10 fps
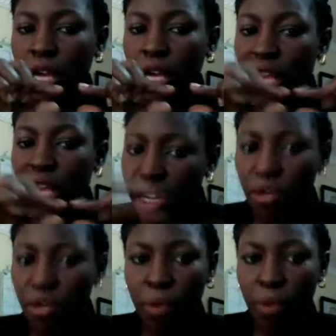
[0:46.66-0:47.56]
In the
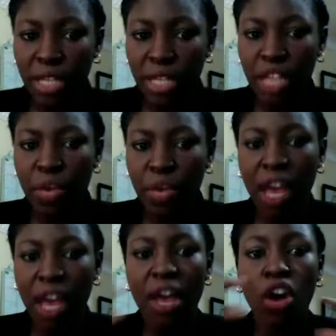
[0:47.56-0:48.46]
reporters, we have our
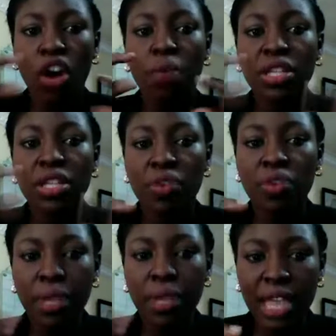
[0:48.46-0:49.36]
community
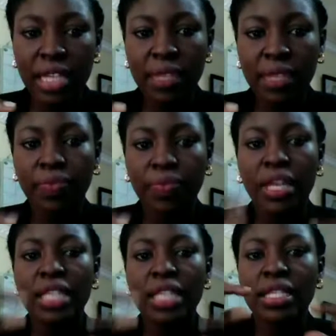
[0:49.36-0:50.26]
reporters,
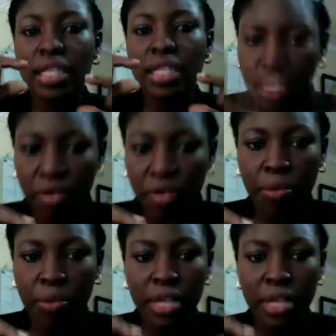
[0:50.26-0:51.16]
citizen
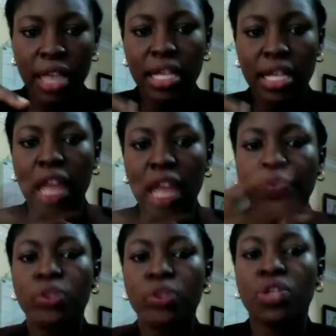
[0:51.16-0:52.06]
reporters, and
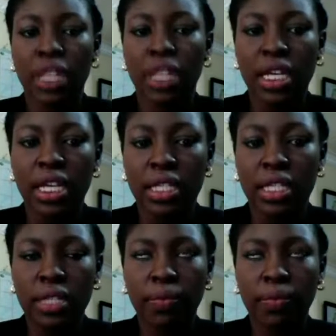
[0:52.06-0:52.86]
photojournalists.